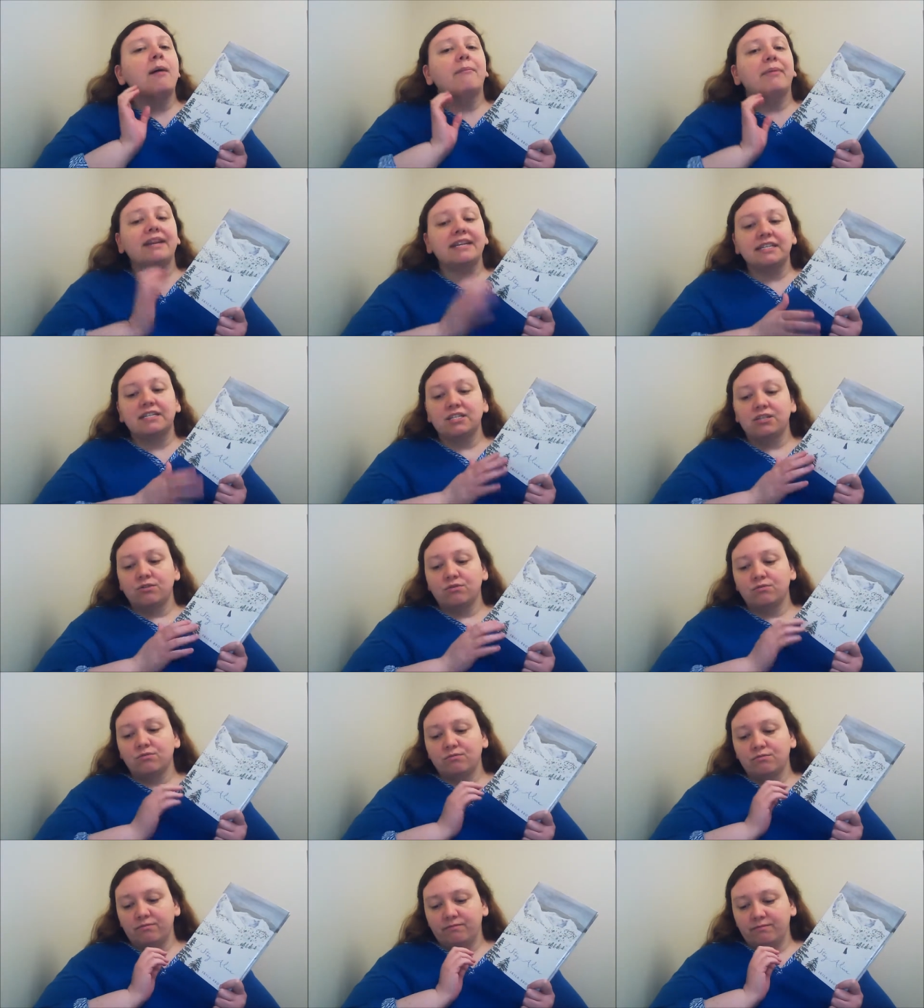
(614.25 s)
But I
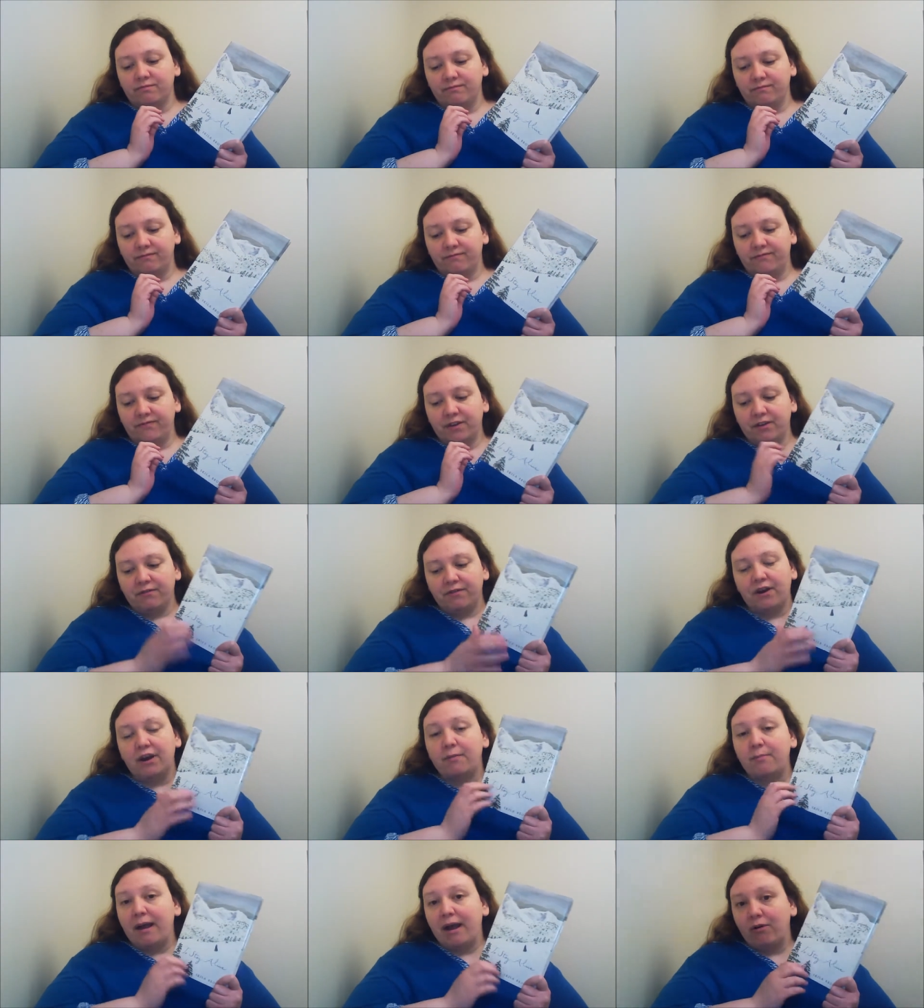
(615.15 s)
do feel
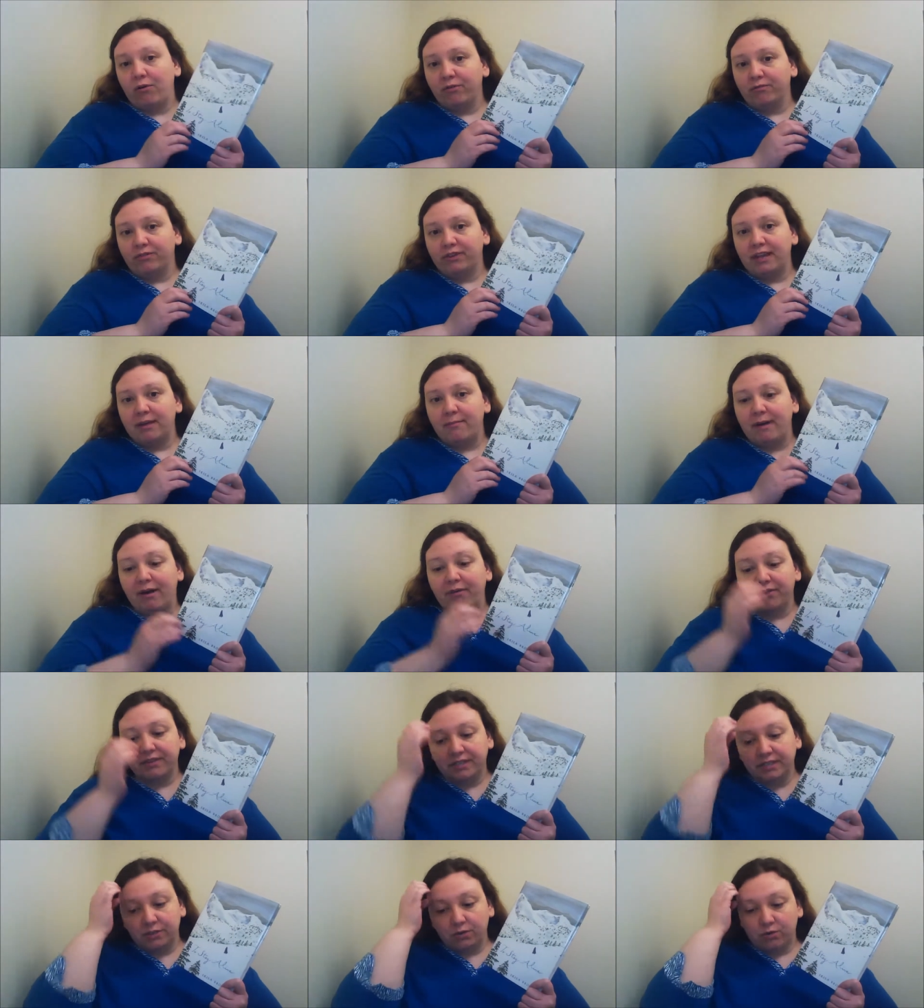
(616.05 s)
very powerfully
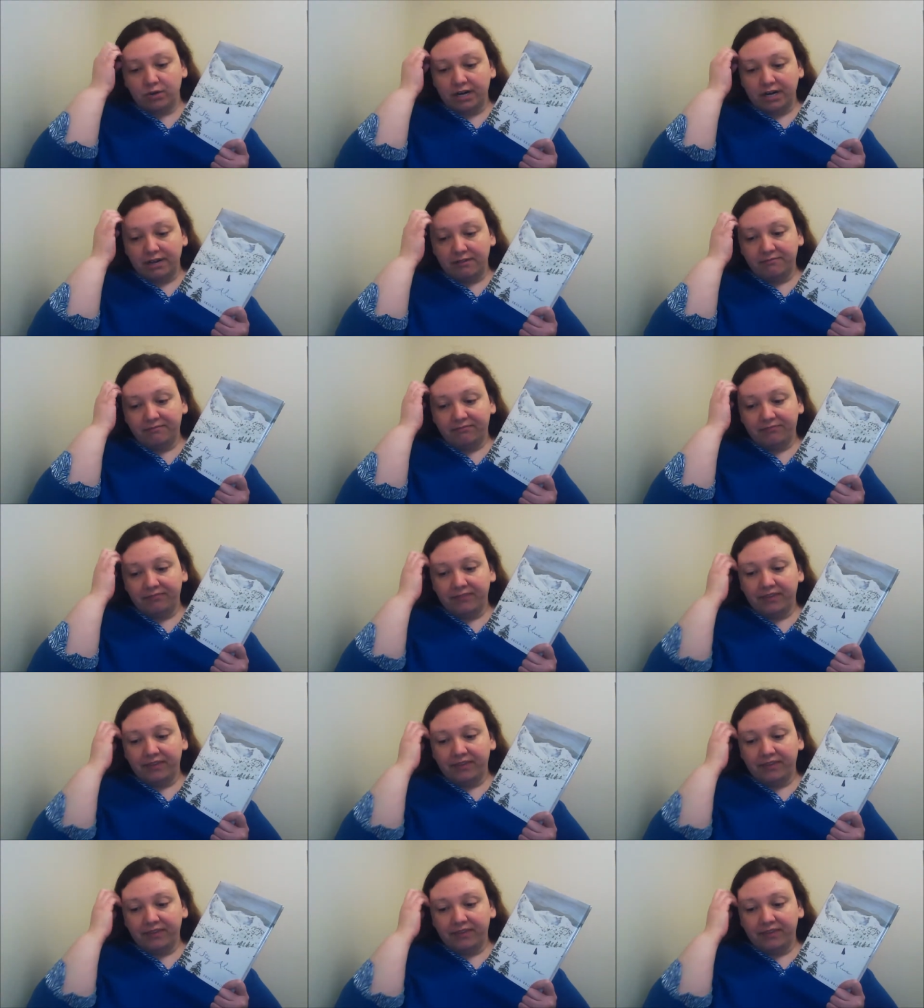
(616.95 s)
about this story,